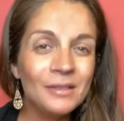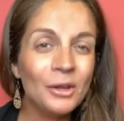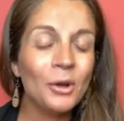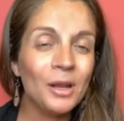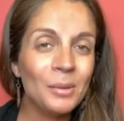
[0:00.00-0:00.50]

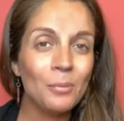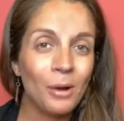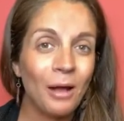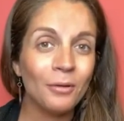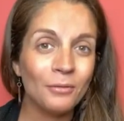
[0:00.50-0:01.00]
they're going to be
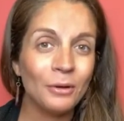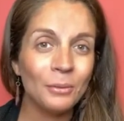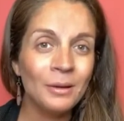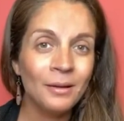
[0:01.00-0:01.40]
proud of you.